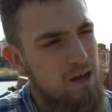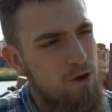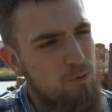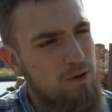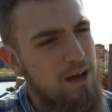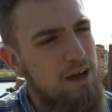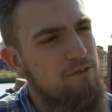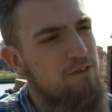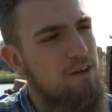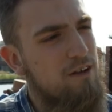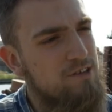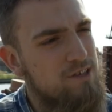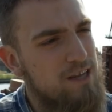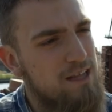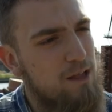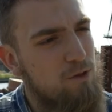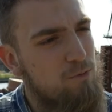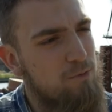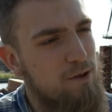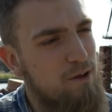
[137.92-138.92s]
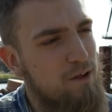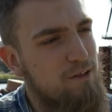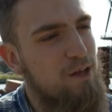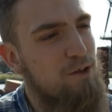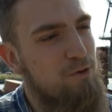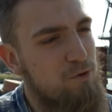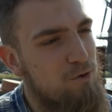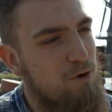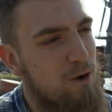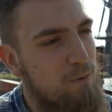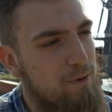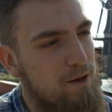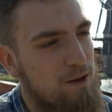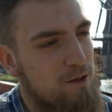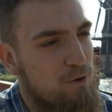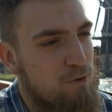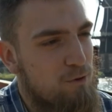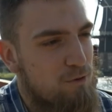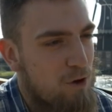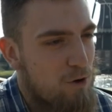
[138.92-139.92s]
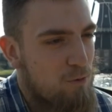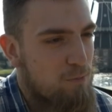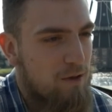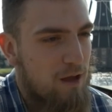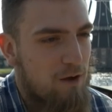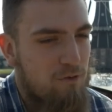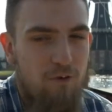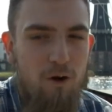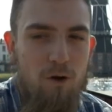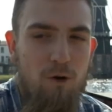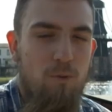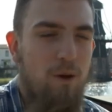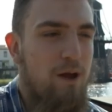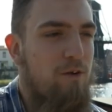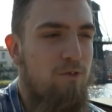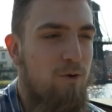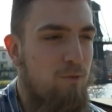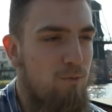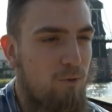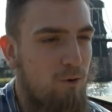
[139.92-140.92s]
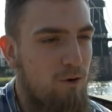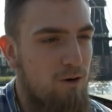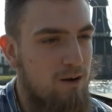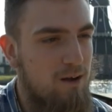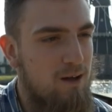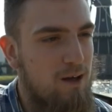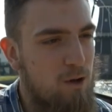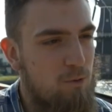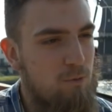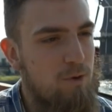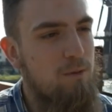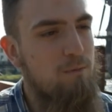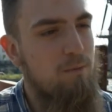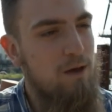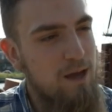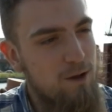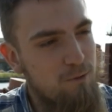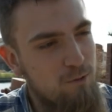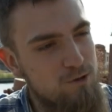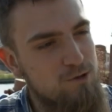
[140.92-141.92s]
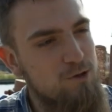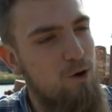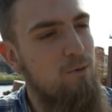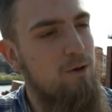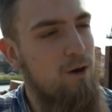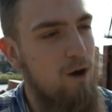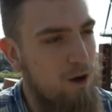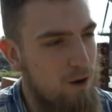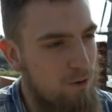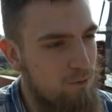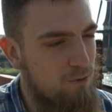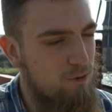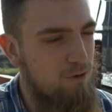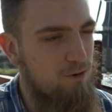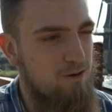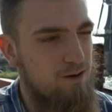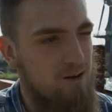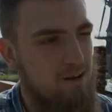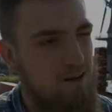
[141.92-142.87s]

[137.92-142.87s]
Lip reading: We have to understand that we're not in Europe, in a utopia, far away from war. We make war, so we are war.